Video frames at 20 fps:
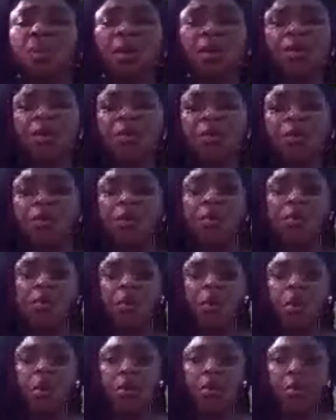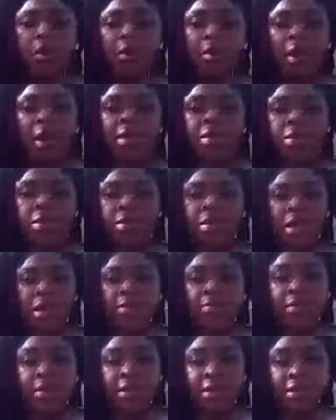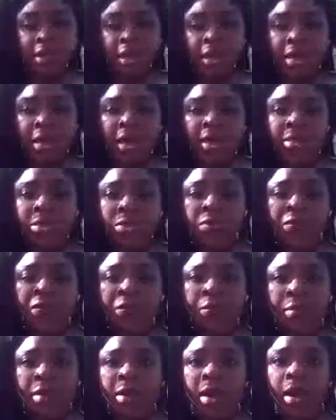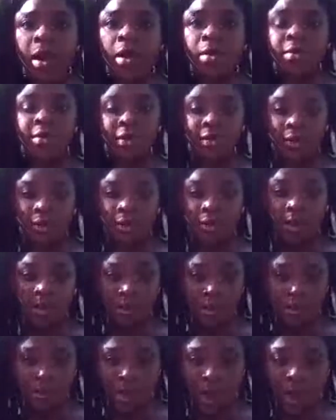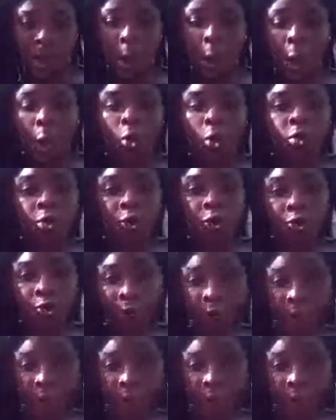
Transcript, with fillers: you know entertainments cannot do for me. Like this this is like long-term